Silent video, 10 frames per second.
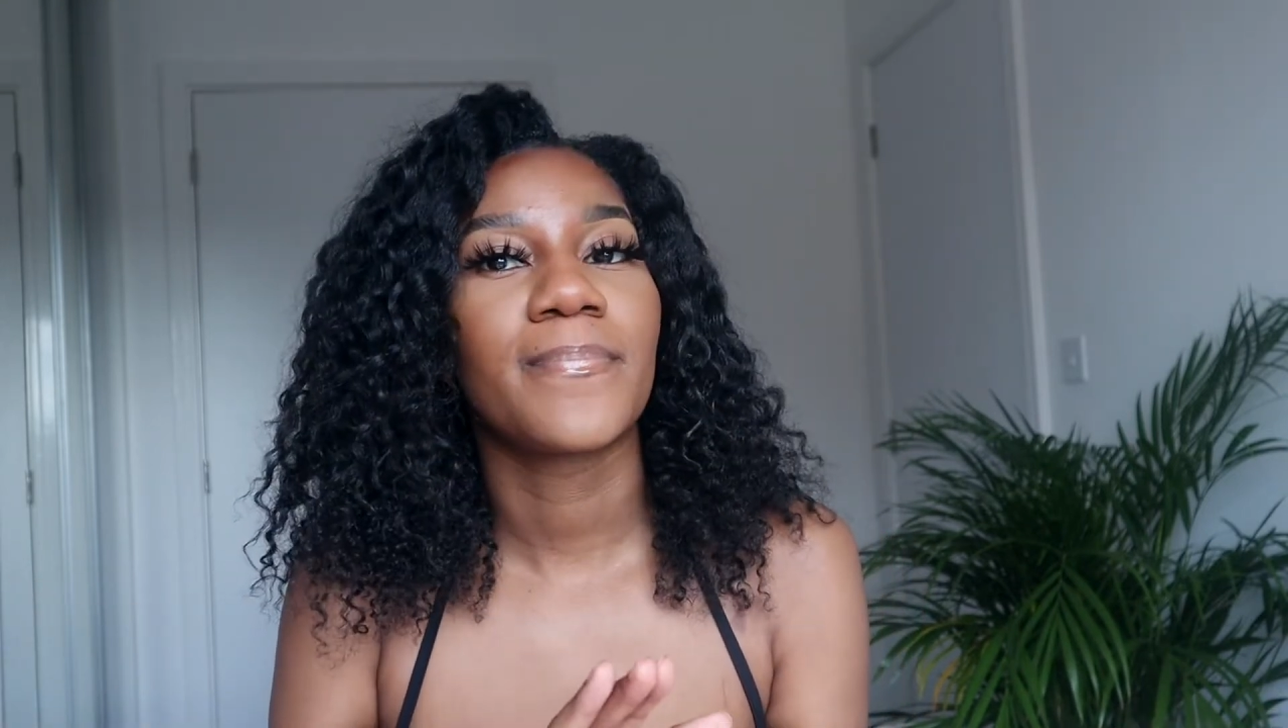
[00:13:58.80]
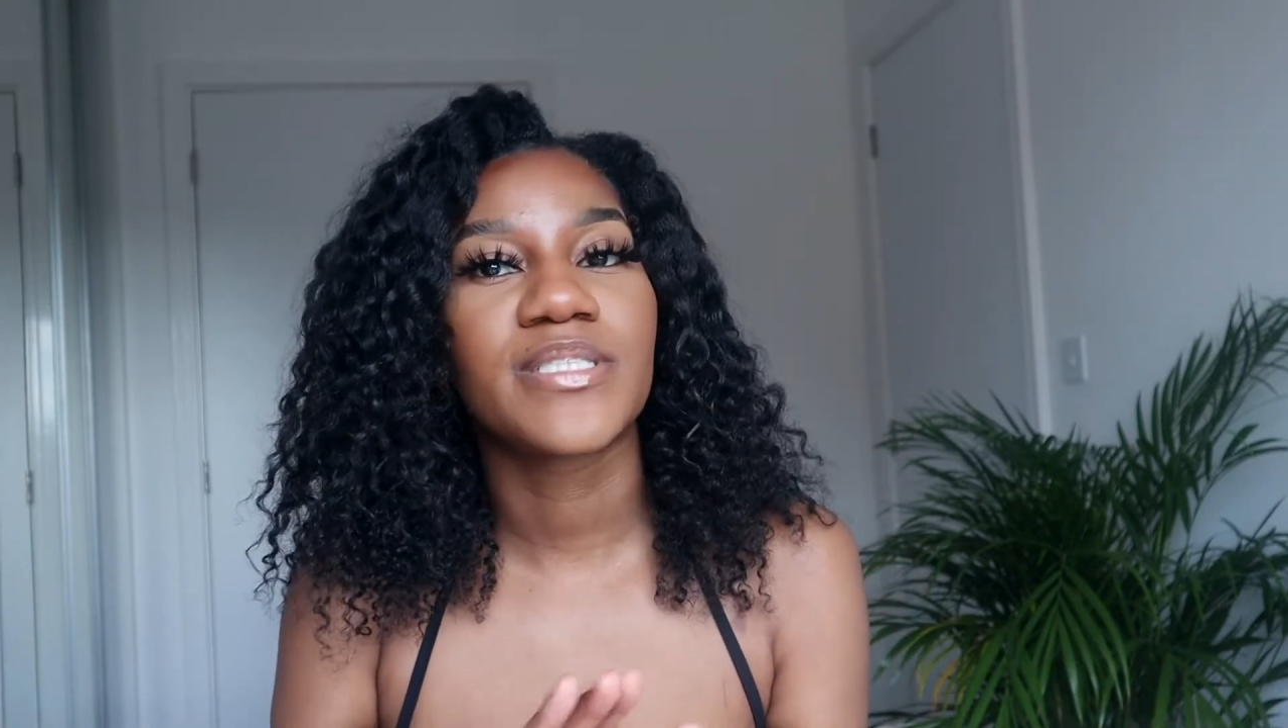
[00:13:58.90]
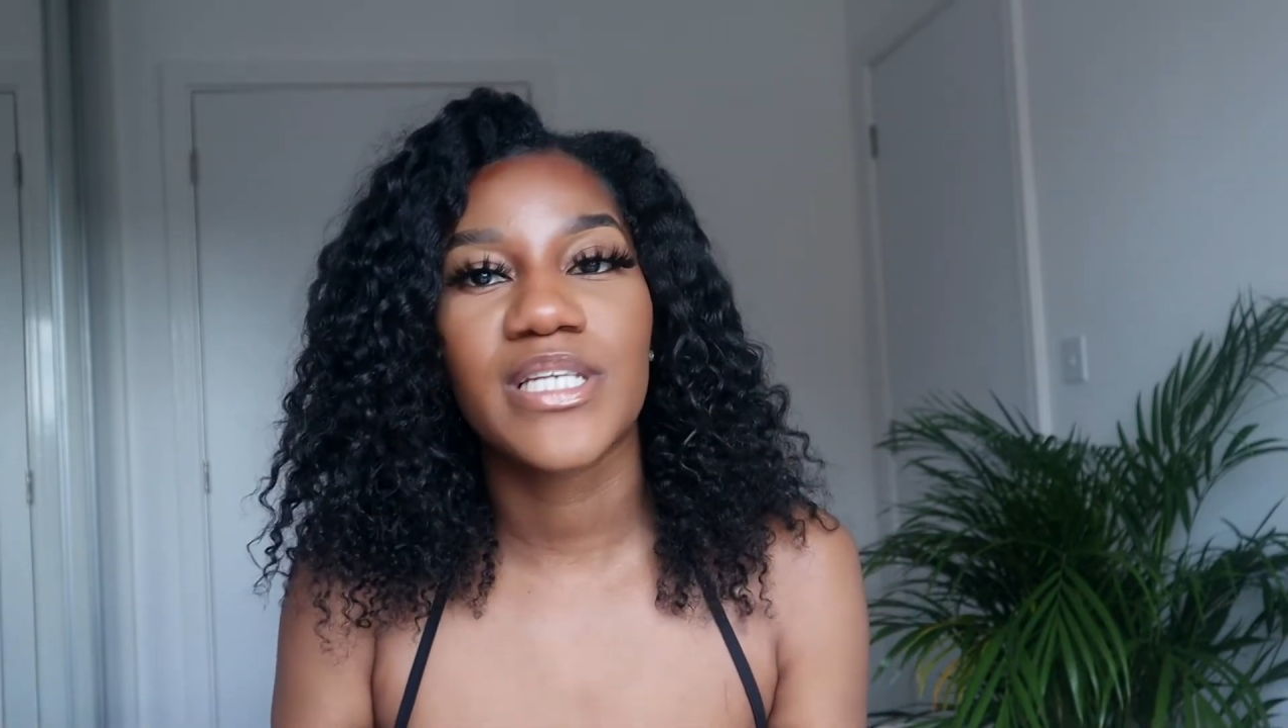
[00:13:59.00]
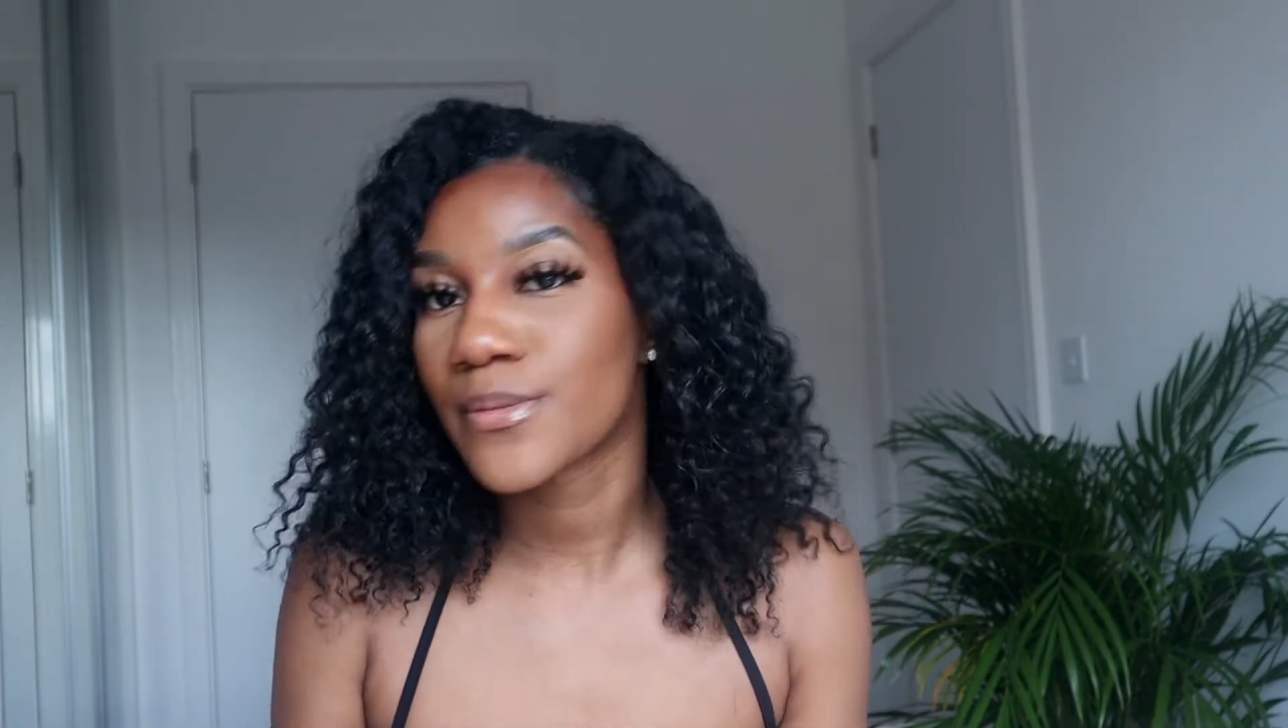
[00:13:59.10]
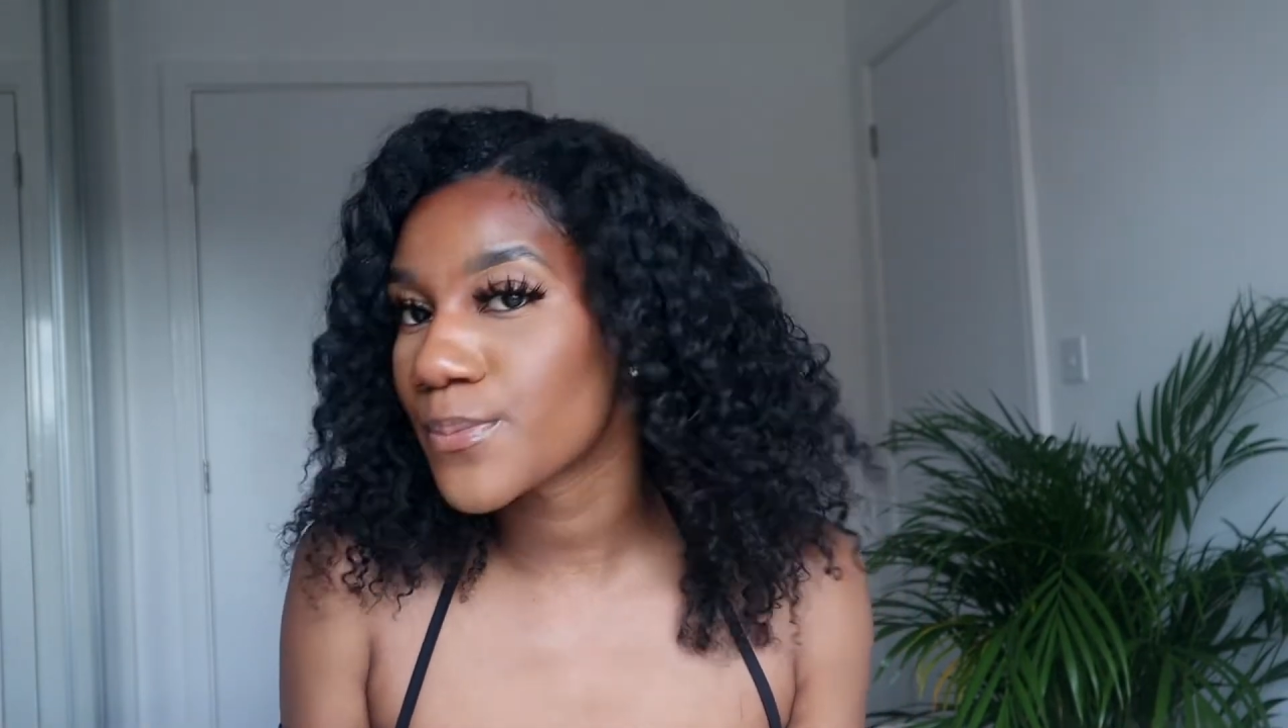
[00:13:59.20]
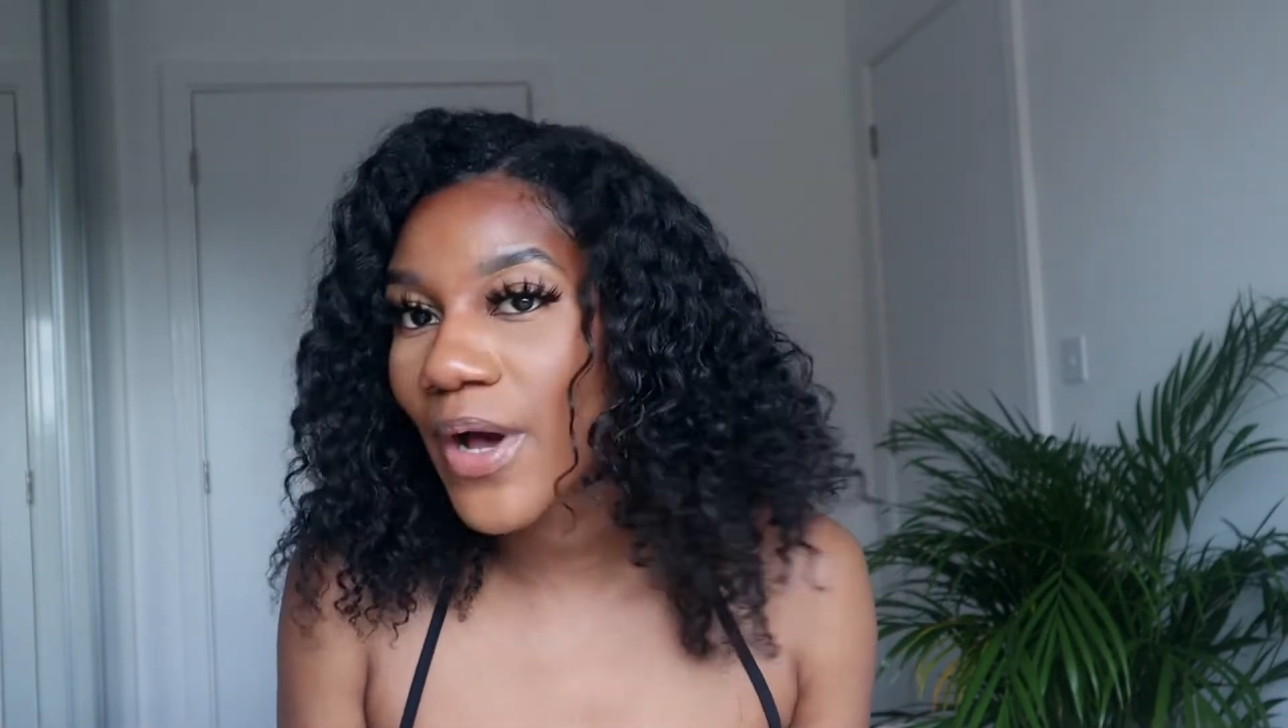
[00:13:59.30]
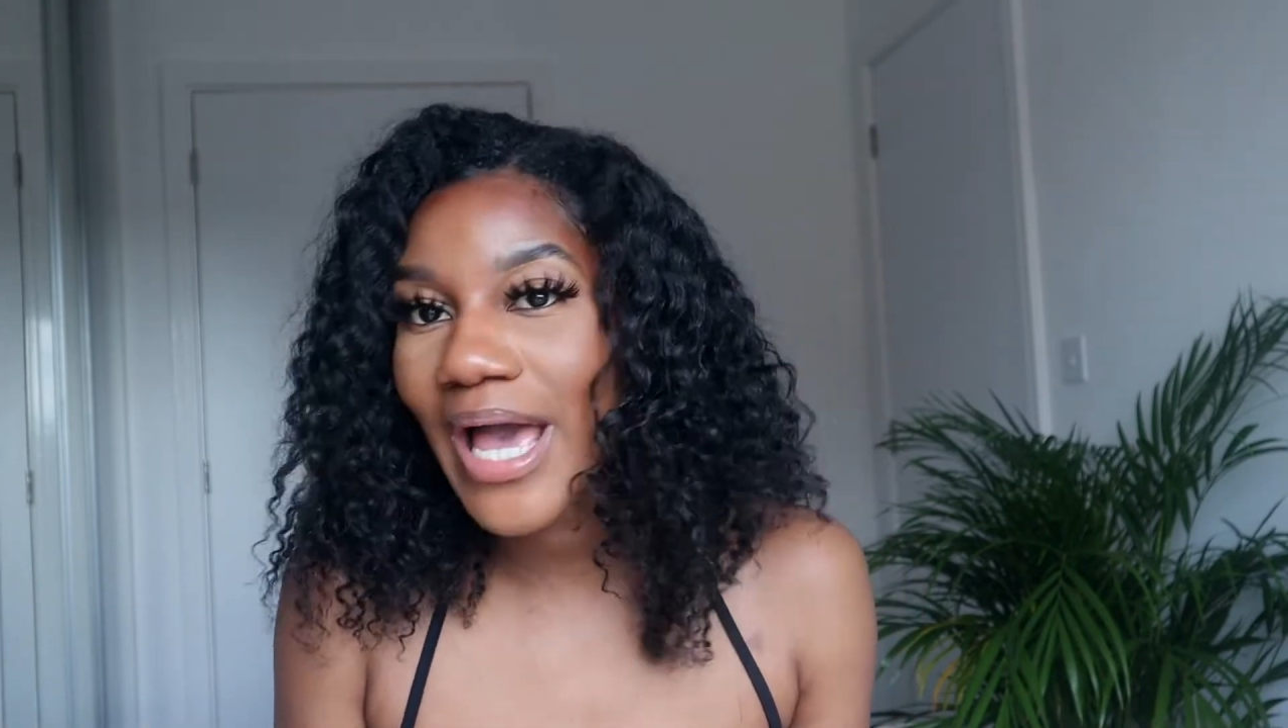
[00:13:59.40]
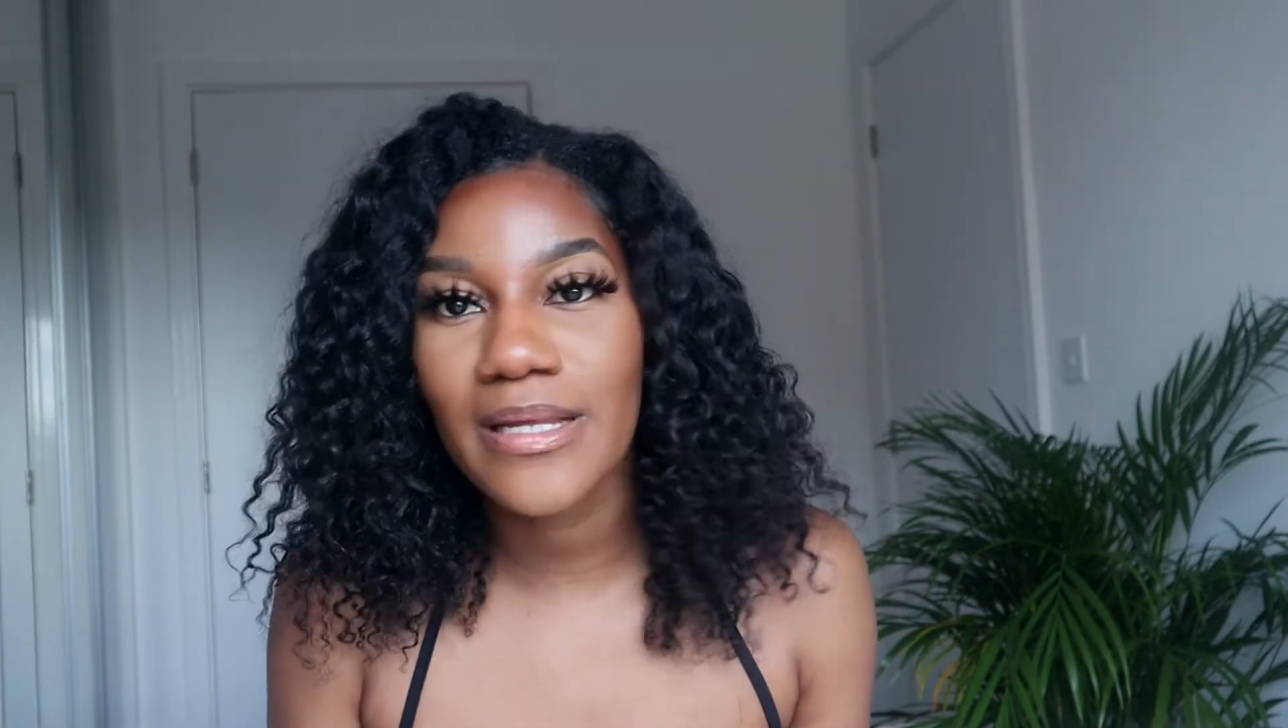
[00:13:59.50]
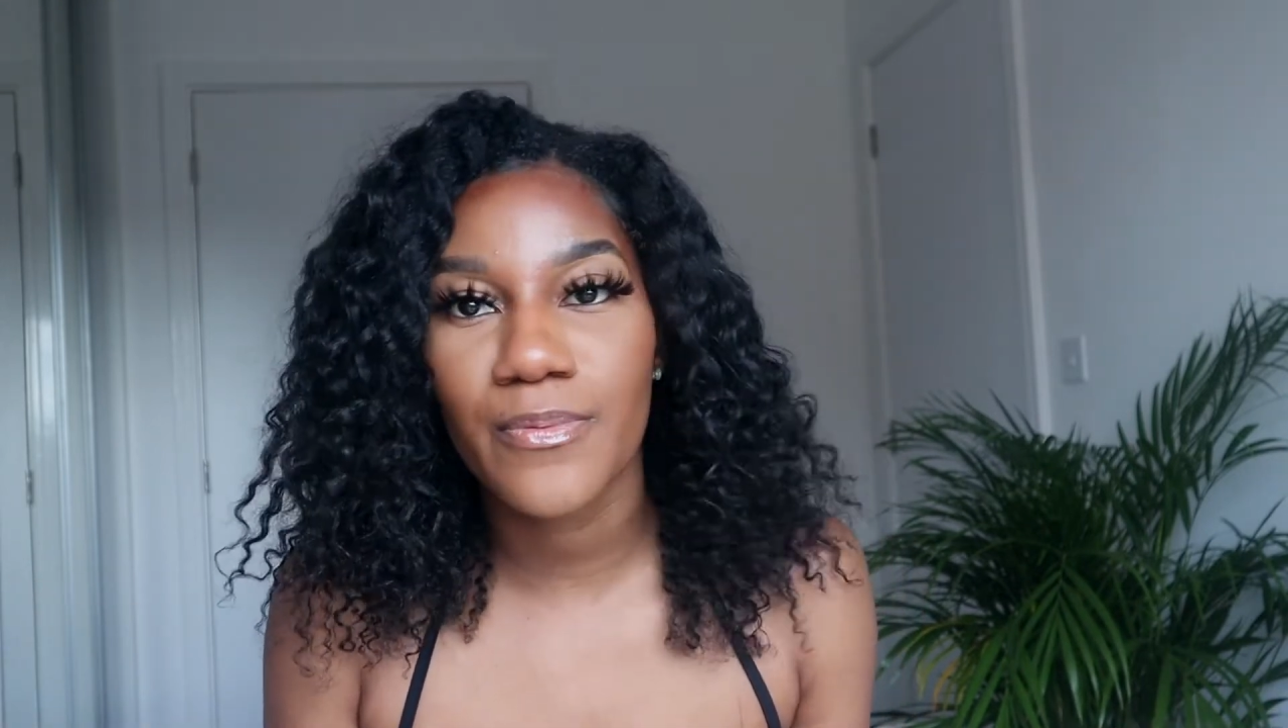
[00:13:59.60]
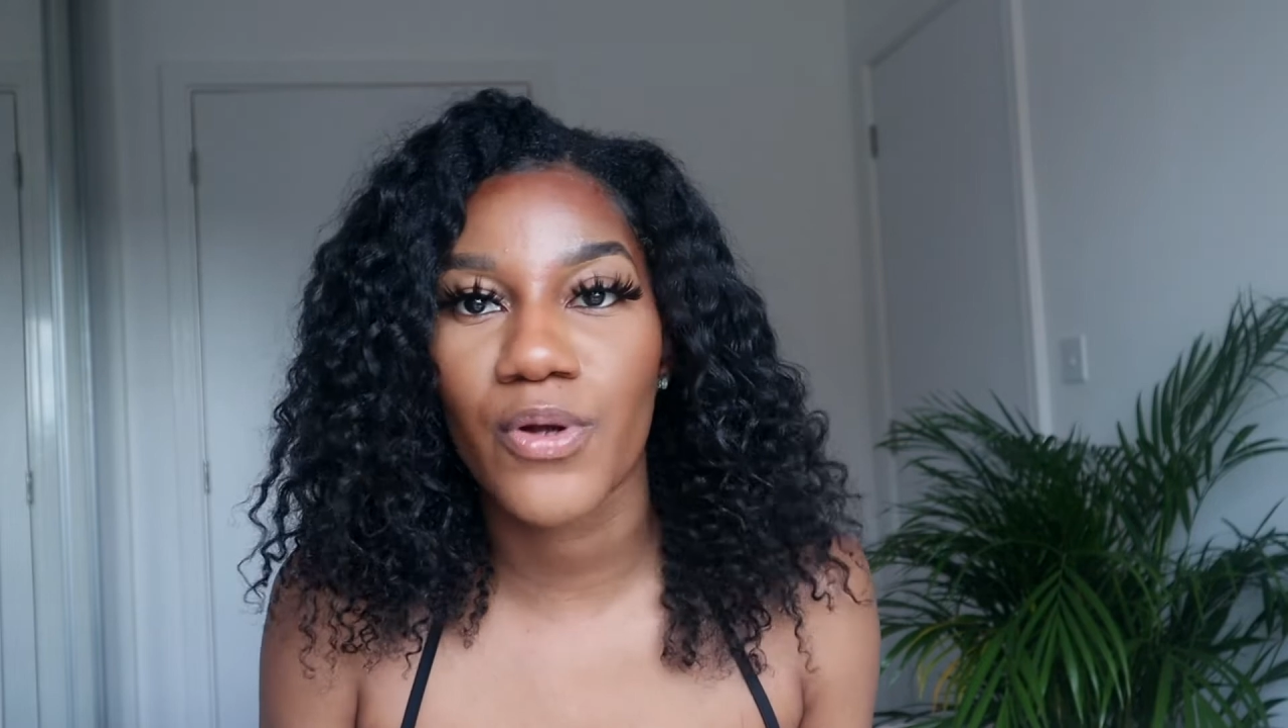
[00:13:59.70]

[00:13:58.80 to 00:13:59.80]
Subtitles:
didn't put any